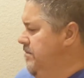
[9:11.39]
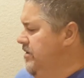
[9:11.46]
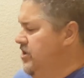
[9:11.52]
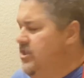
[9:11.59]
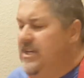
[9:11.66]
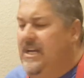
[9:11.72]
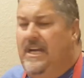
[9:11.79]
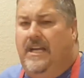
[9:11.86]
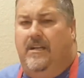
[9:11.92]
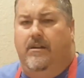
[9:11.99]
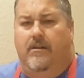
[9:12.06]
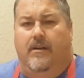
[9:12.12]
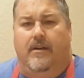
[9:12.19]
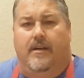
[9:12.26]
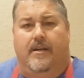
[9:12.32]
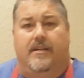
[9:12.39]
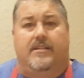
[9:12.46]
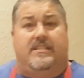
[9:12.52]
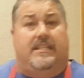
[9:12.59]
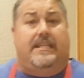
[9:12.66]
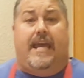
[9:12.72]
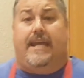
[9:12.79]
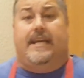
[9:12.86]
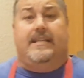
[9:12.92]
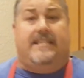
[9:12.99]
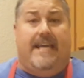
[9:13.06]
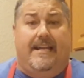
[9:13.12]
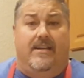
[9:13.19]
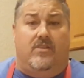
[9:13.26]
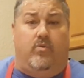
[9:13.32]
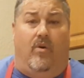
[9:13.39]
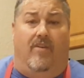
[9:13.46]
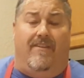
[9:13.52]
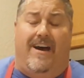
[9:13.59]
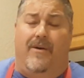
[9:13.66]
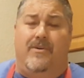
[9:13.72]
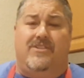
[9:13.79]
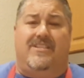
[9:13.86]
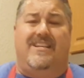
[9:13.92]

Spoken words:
machine, it's taking 10 to 12 hours.